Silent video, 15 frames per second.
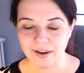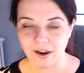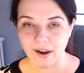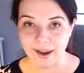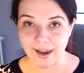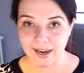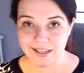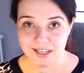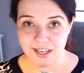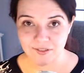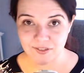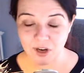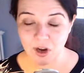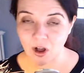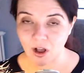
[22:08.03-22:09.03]
I actually have
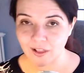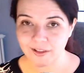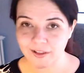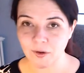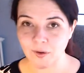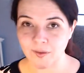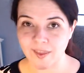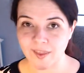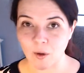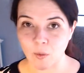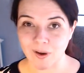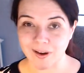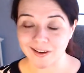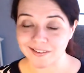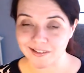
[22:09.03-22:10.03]
to call you on that
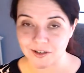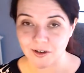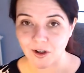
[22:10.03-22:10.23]
one because you uh-huh.